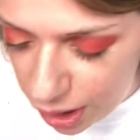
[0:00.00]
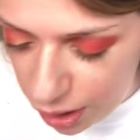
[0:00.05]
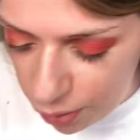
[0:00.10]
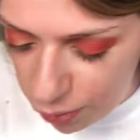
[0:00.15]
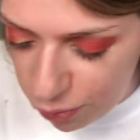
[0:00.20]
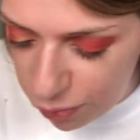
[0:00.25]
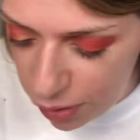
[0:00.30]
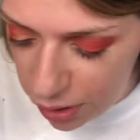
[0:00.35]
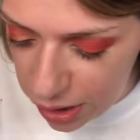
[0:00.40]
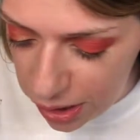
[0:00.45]

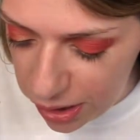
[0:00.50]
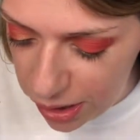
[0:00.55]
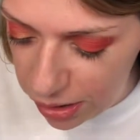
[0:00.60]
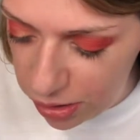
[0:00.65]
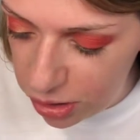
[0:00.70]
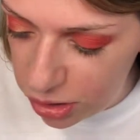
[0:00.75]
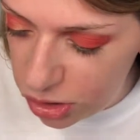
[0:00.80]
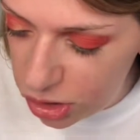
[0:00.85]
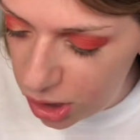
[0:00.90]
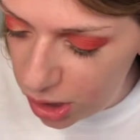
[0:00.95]
funny, there's a
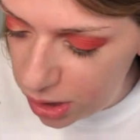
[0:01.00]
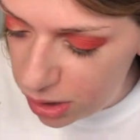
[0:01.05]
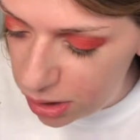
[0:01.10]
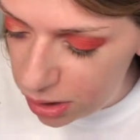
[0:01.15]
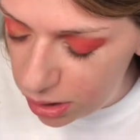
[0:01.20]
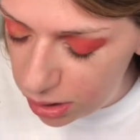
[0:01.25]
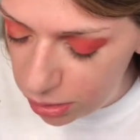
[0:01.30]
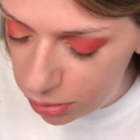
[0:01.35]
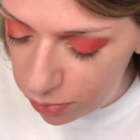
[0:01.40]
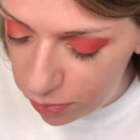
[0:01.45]
shade in this
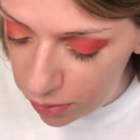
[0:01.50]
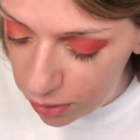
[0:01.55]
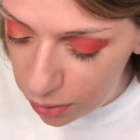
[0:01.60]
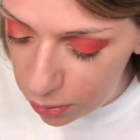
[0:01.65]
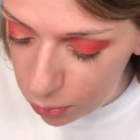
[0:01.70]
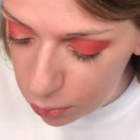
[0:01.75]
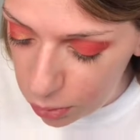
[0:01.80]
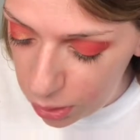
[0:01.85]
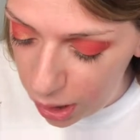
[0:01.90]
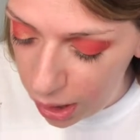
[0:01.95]
thing called
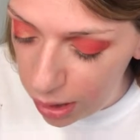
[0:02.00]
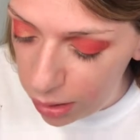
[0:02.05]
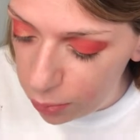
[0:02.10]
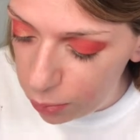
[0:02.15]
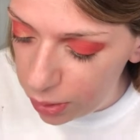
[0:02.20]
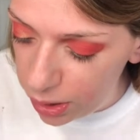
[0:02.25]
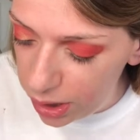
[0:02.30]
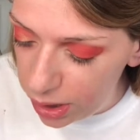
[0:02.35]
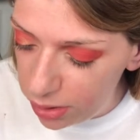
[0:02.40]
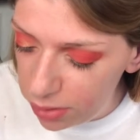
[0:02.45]

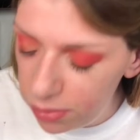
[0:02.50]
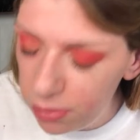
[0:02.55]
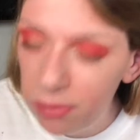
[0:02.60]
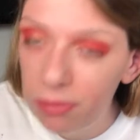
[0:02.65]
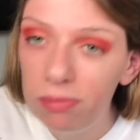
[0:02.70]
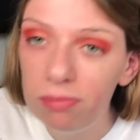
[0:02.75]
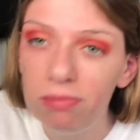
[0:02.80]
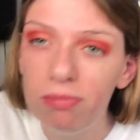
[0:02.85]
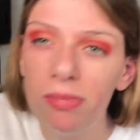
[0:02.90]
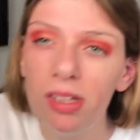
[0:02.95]
Halloween.
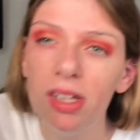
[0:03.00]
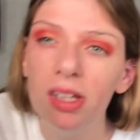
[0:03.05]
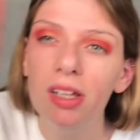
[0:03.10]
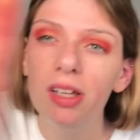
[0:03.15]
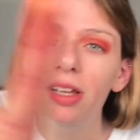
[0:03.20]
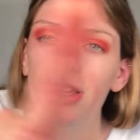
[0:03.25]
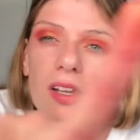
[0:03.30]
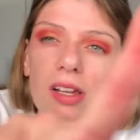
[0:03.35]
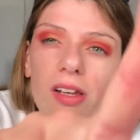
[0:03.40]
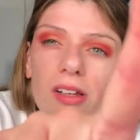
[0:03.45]

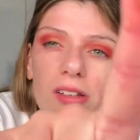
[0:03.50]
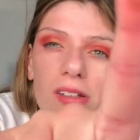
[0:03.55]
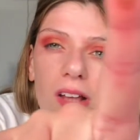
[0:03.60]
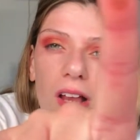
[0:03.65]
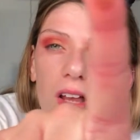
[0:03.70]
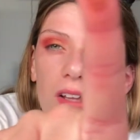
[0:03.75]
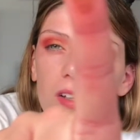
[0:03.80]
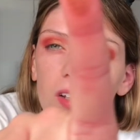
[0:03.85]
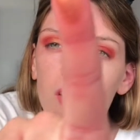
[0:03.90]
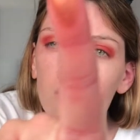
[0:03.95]
It looks like
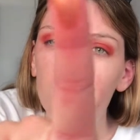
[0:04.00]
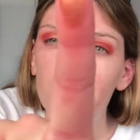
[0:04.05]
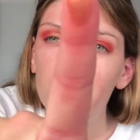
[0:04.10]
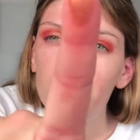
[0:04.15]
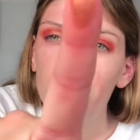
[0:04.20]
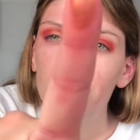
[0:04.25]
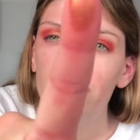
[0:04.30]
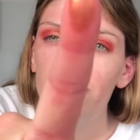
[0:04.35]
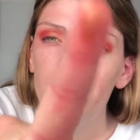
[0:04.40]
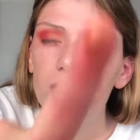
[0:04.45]
this.
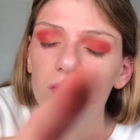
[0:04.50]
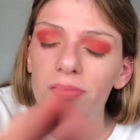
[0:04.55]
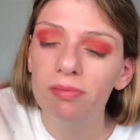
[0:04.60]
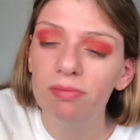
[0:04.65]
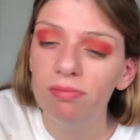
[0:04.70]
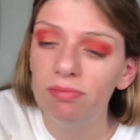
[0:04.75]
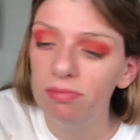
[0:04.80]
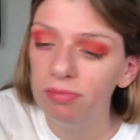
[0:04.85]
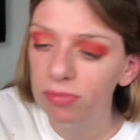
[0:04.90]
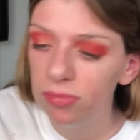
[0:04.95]

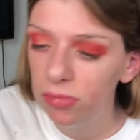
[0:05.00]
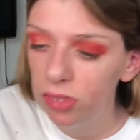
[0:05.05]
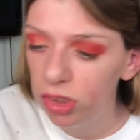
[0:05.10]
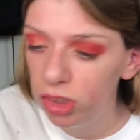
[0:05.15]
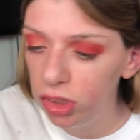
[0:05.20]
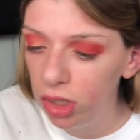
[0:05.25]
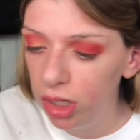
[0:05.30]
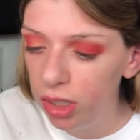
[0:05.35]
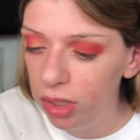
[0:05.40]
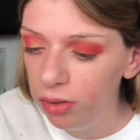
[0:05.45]
Should I
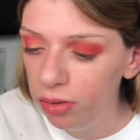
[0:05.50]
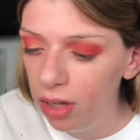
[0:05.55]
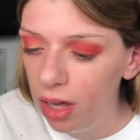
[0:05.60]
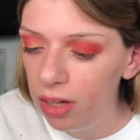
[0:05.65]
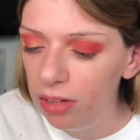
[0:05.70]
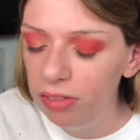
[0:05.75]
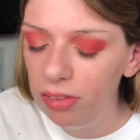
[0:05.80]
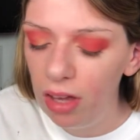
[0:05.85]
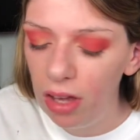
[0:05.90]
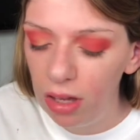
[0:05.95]
use that
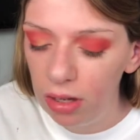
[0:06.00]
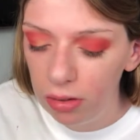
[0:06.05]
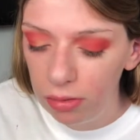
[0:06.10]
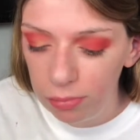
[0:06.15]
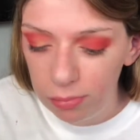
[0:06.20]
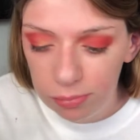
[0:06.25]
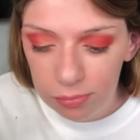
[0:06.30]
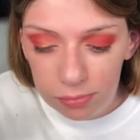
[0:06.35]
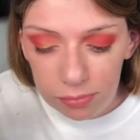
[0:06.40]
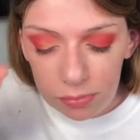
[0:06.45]
instead?
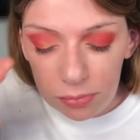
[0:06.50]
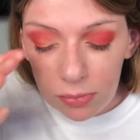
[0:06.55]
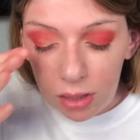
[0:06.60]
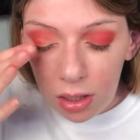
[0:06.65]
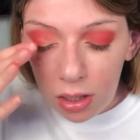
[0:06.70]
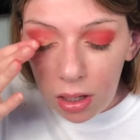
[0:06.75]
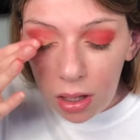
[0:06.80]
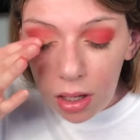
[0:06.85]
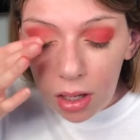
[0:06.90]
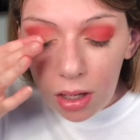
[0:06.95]

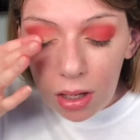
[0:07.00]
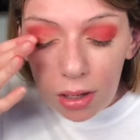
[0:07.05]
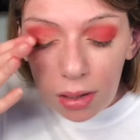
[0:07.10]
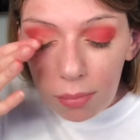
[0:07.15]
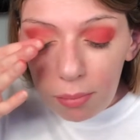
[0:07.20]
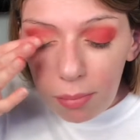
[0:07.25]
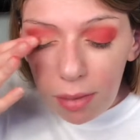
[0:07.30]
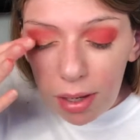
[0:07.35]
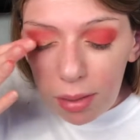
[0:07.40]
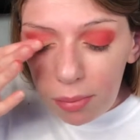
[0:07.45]

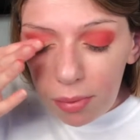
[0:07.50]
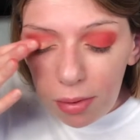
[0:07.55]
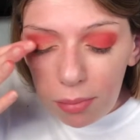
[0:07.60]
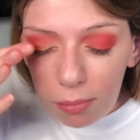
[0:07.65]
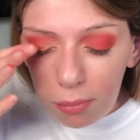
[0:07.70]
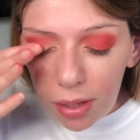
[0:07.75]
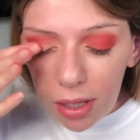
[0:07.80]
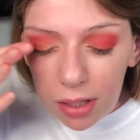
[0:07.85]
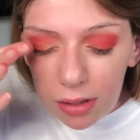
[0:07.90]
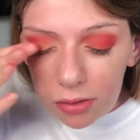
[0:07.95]
Maybe a
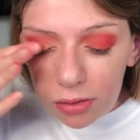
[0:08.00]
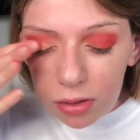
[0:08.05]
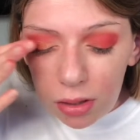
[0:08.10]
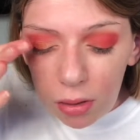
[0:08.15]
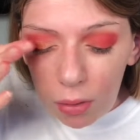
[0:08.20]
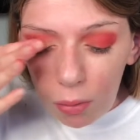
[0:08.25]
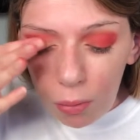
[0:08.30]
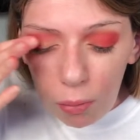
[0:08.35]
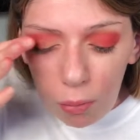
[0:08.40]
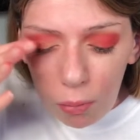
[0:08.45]
mix,
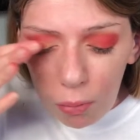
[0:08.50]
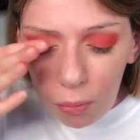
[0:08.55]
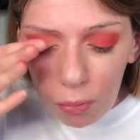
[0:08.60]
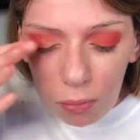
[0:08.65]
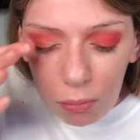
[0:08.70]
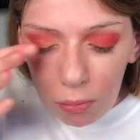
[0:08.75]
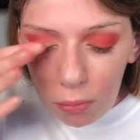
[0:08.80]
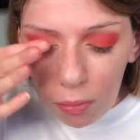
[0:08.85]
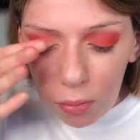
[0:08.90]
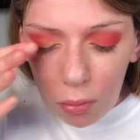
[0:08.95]

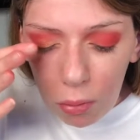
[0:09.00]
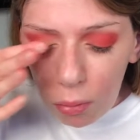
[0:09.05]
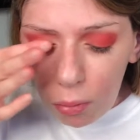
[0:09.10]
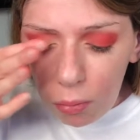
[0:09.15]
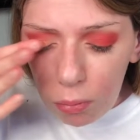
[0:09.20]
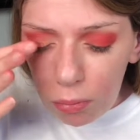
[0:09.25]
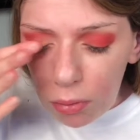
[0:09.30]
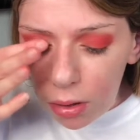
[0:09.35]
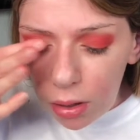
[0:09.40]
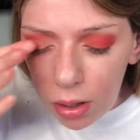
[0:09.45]
oh,
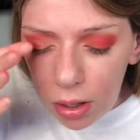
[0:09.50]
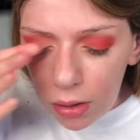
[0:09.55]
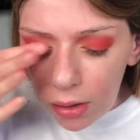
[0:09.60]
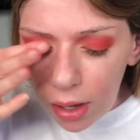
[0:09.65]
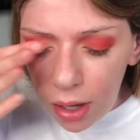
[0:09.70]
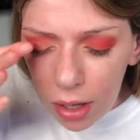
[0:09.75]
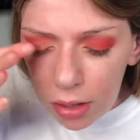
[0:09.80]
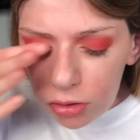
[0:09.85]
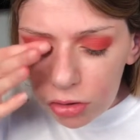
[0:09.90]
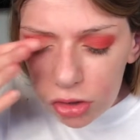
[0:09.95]
look at
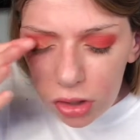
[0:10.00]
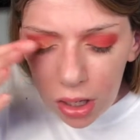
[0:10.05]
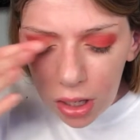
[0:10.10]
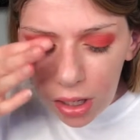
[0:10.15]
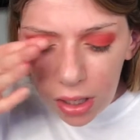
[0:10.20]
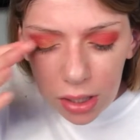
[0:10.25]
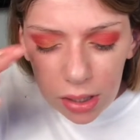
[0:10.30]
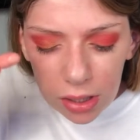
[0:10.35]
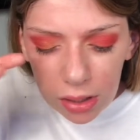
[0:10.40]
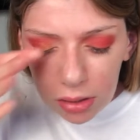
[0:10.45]
that
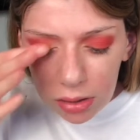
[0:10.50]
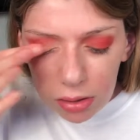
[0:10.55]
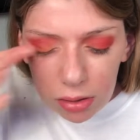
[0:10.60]
shade.